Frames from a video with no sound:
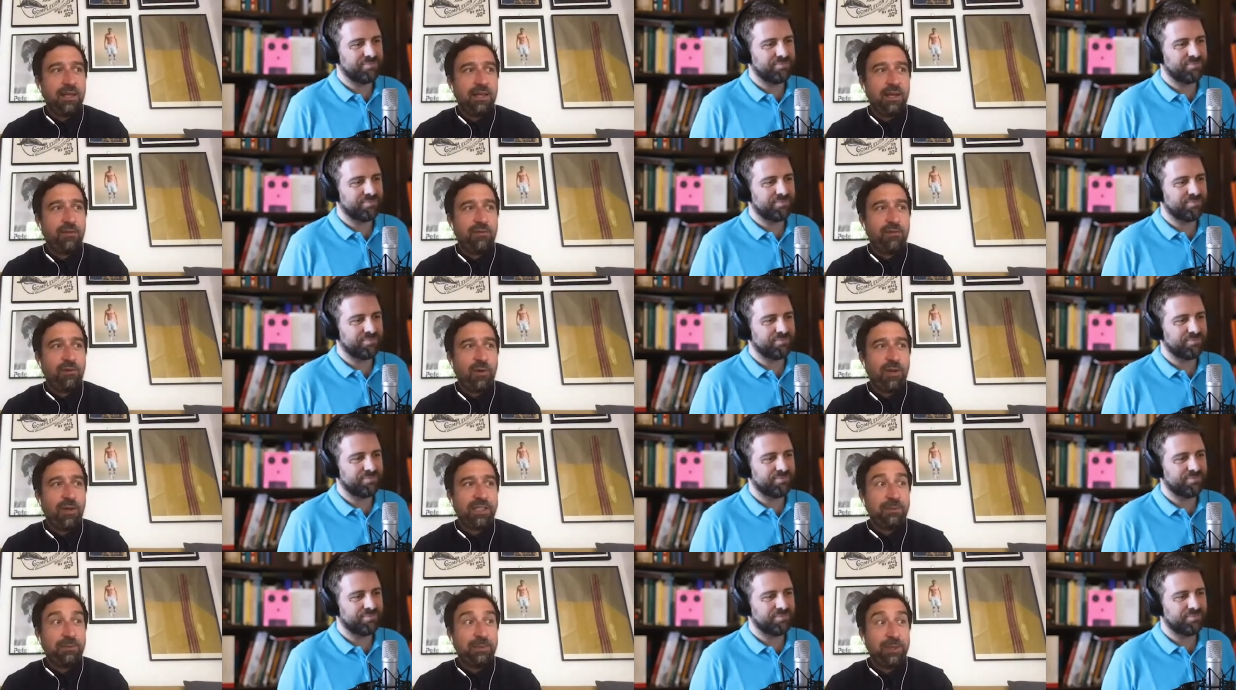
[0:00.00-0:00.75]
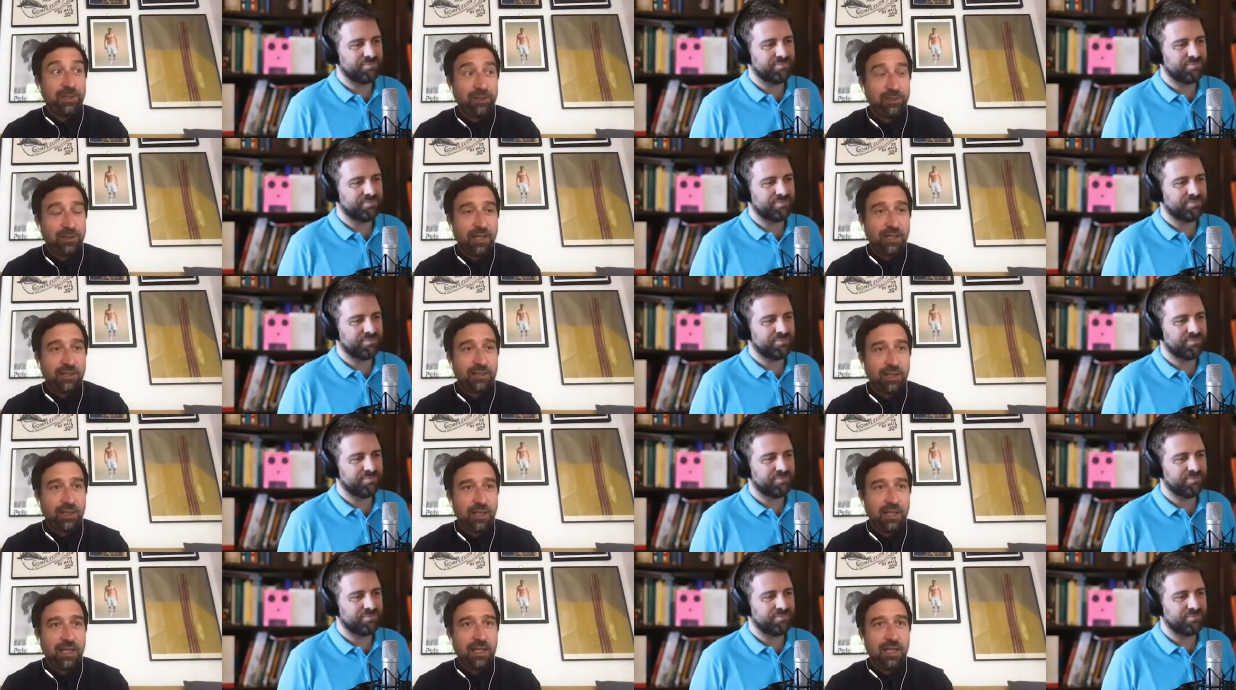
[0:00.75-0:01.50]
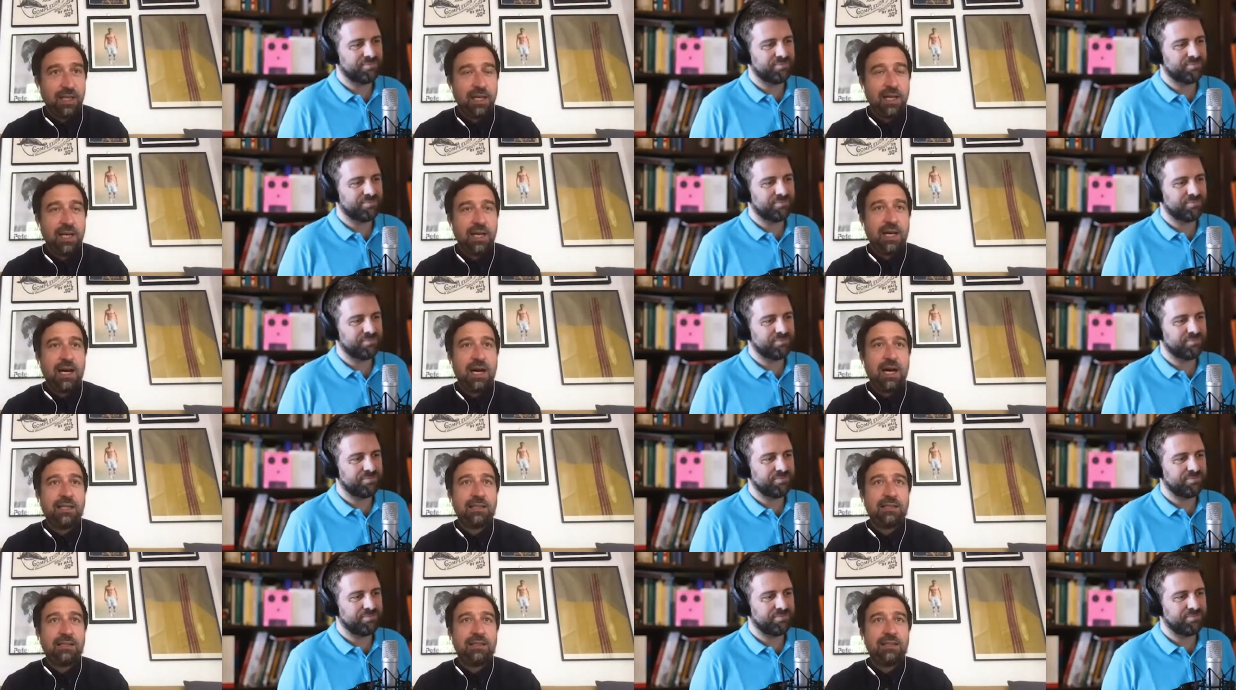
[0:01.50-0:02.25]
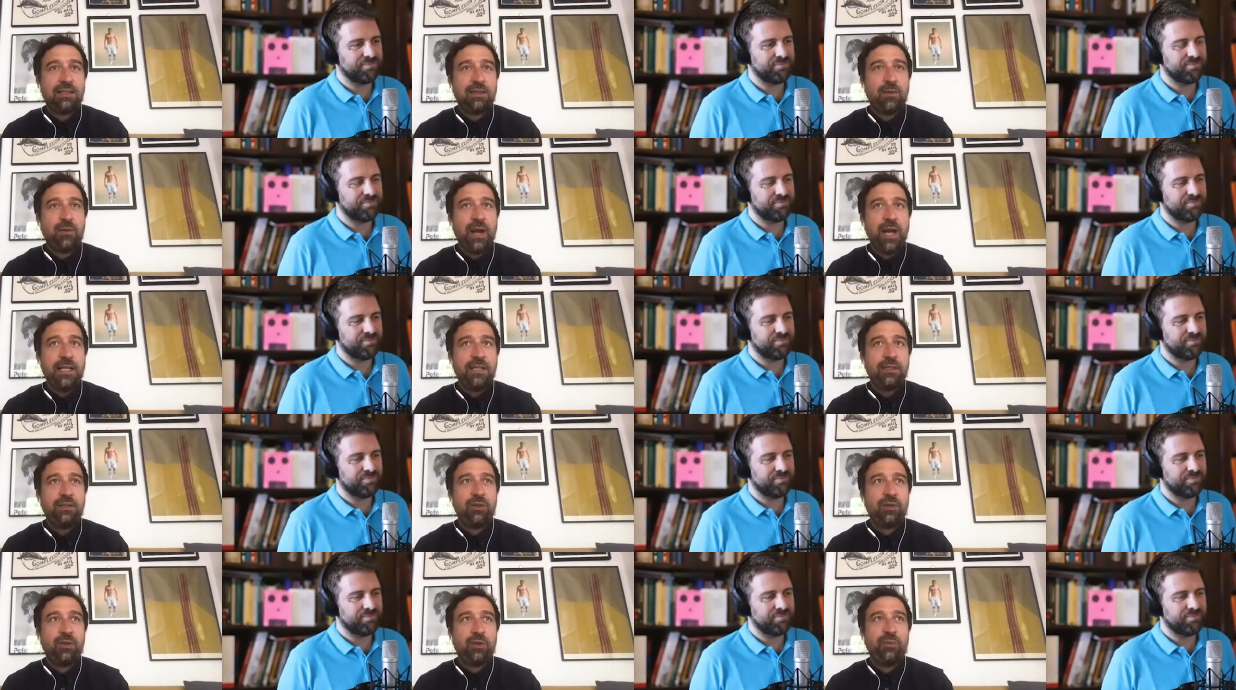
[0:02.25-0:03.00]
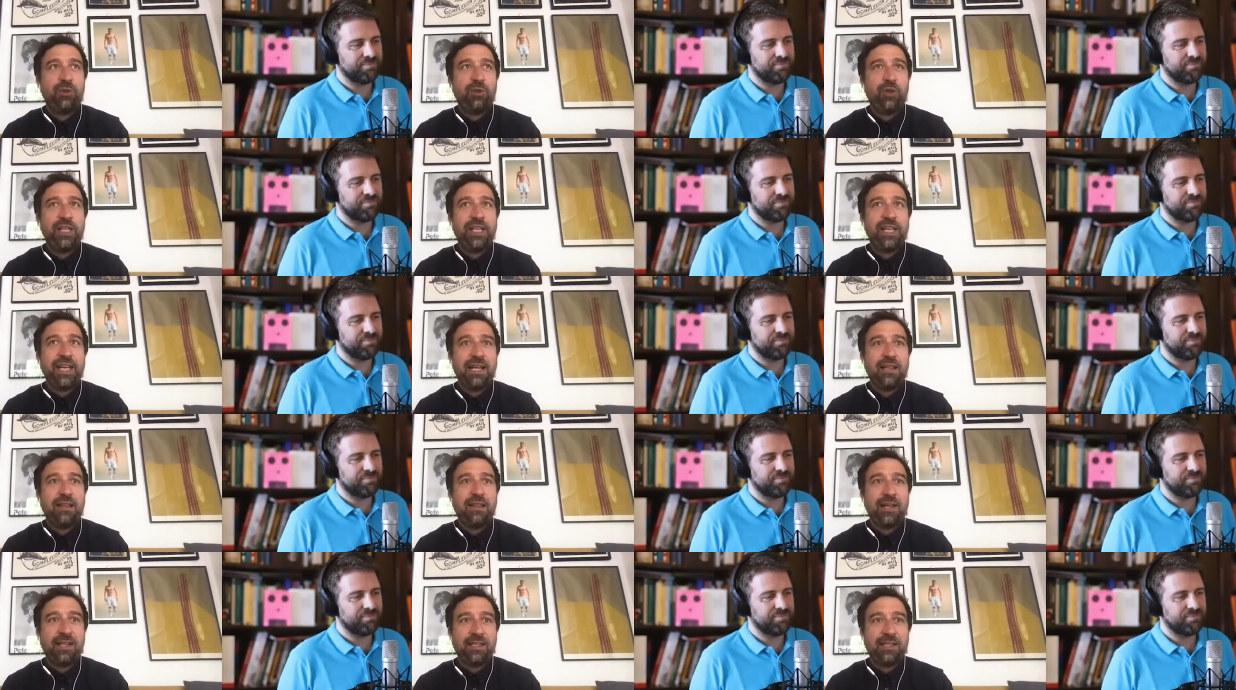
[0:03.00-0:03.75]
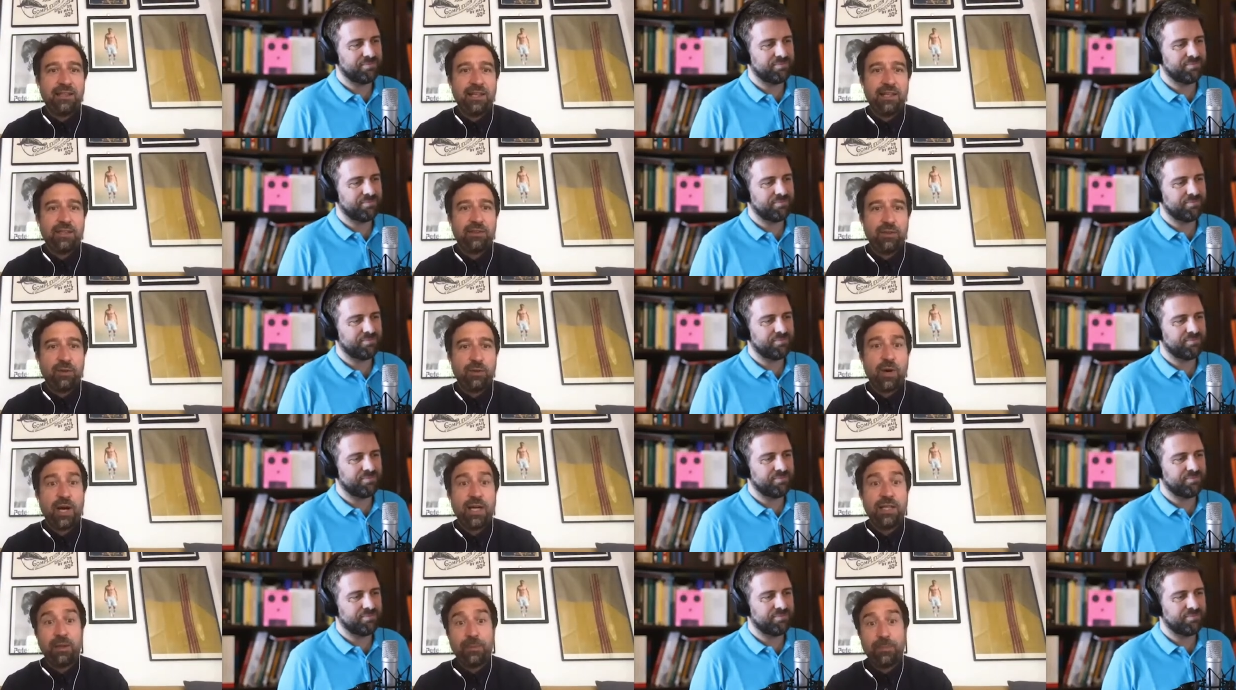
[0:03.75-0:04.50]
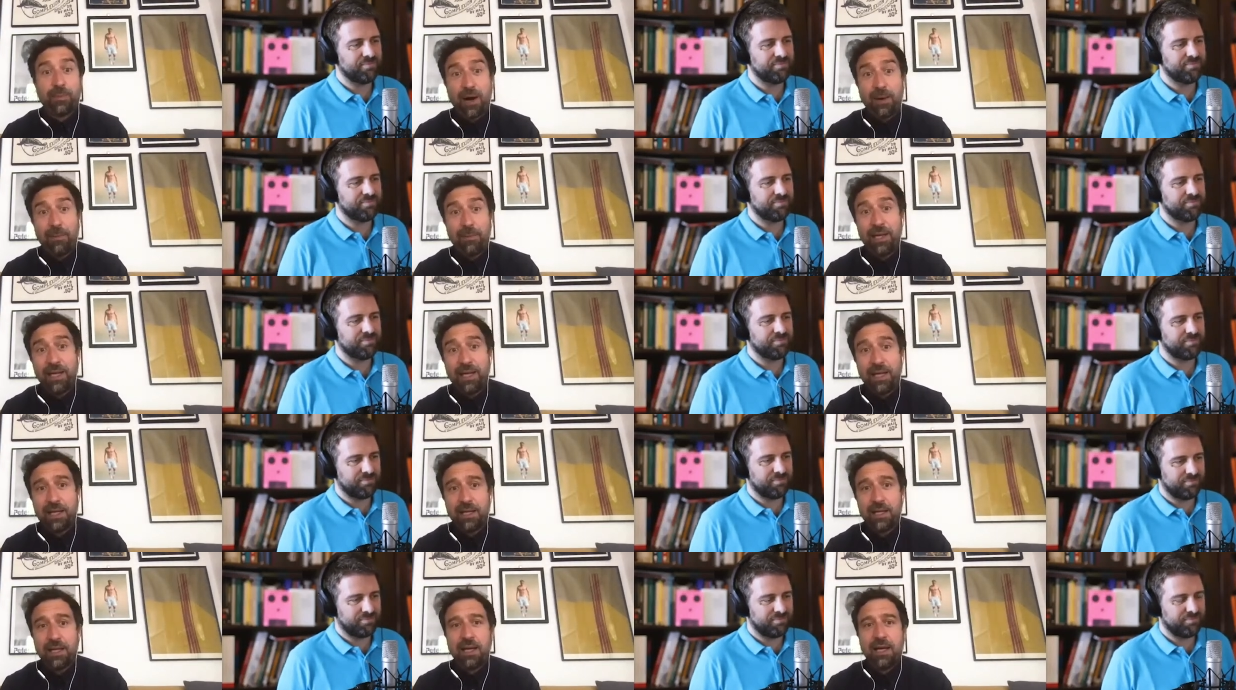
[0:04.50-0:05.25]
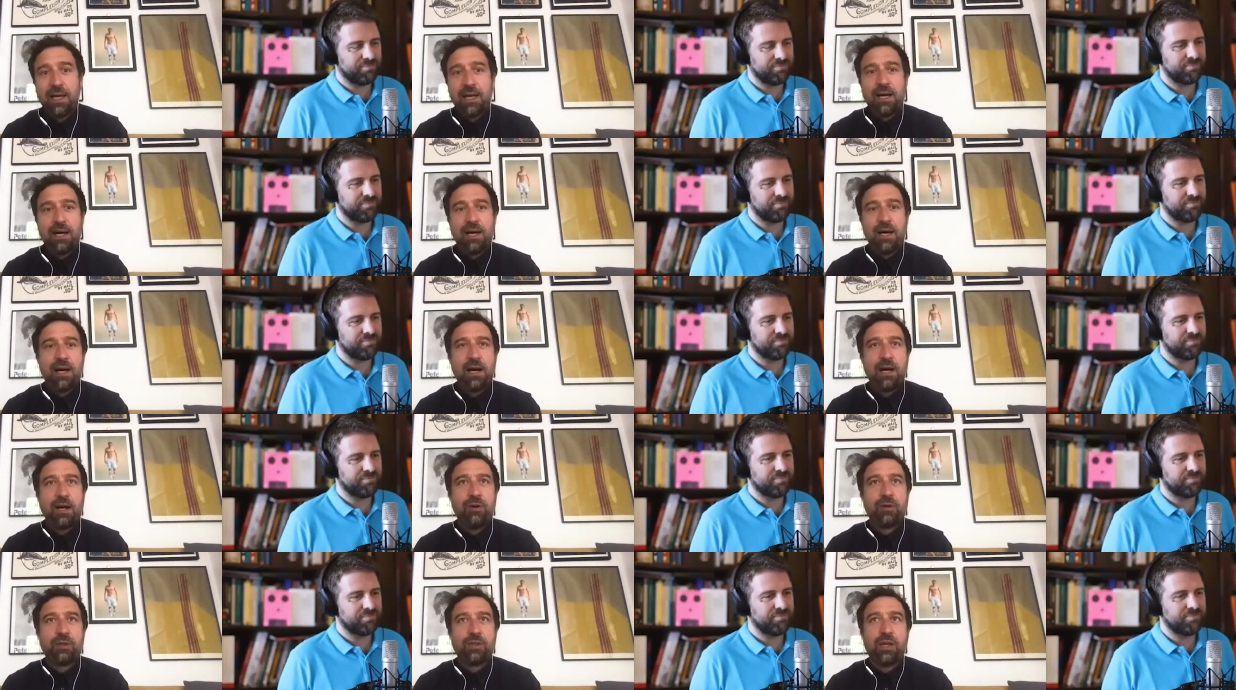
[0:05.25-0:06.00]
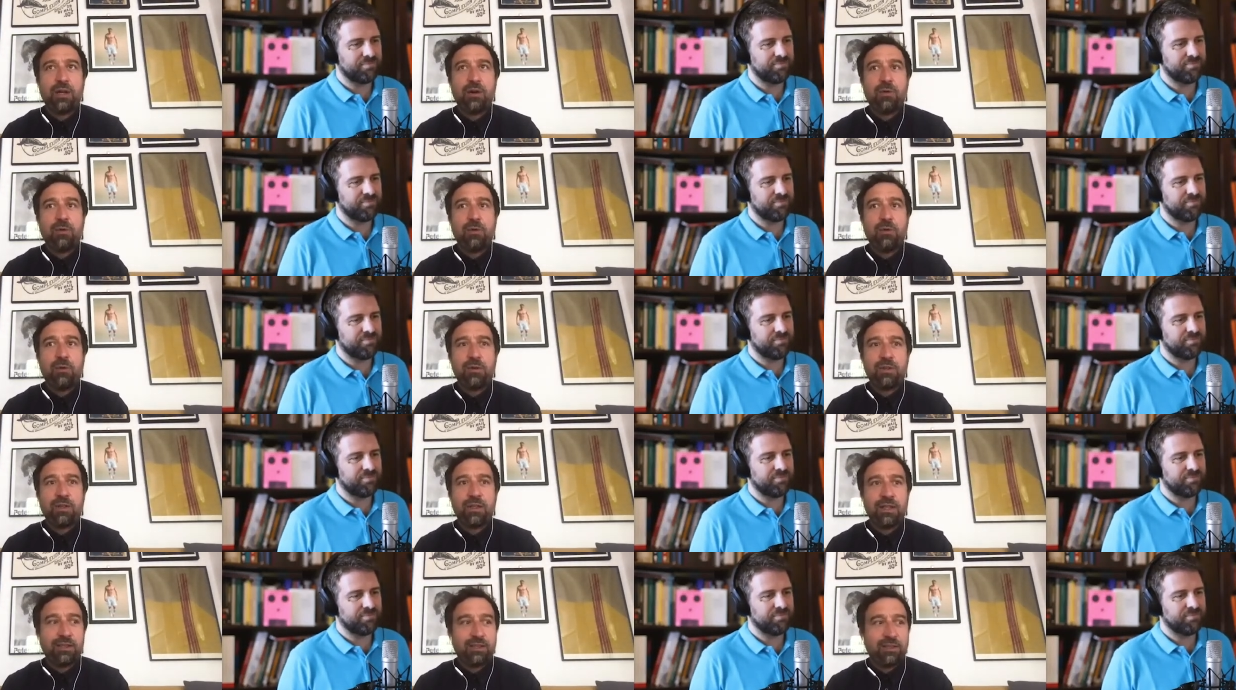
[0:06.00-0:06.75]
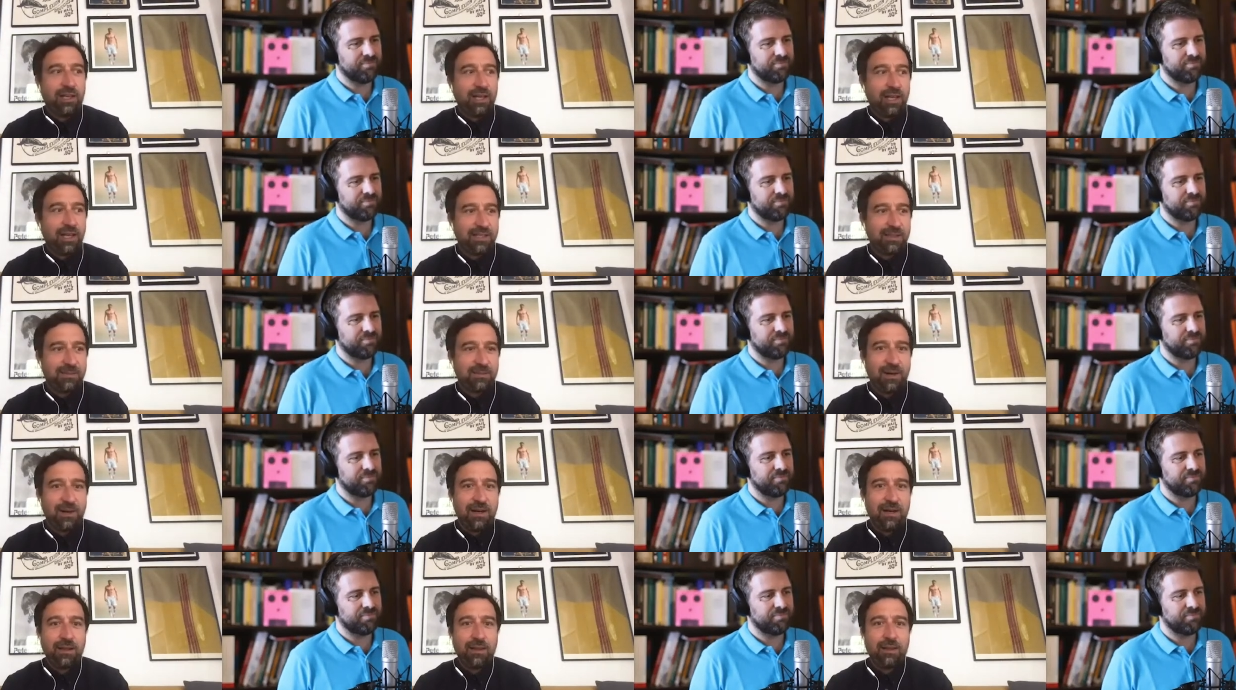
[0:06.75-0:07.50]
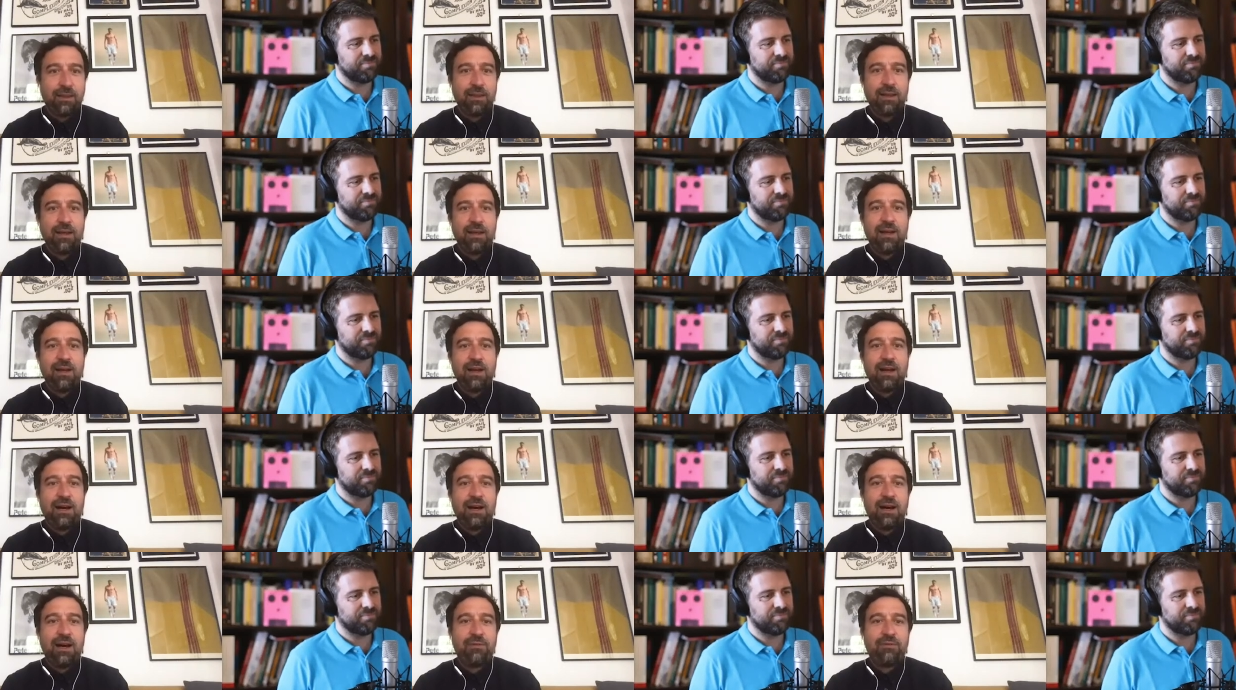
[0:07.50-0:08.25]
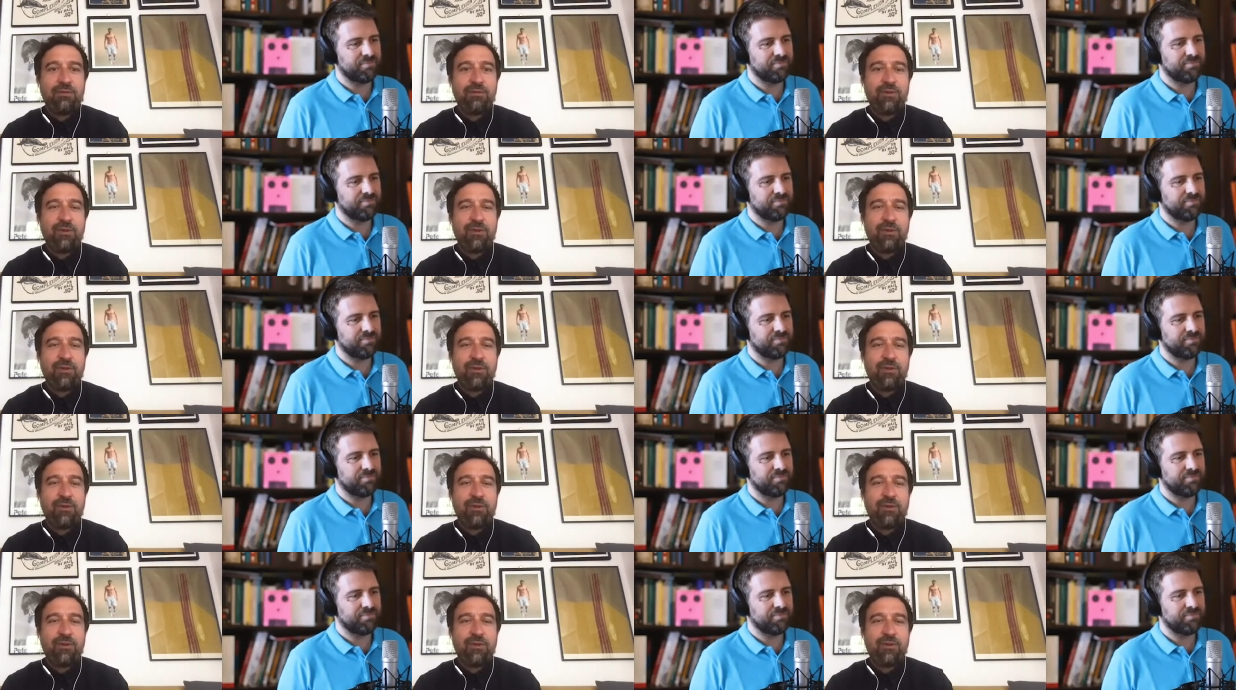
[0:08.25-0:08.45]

Speaker 1: the overall exhibition actually as a way to communicate the research to wider public uh, got an award actually last month uh,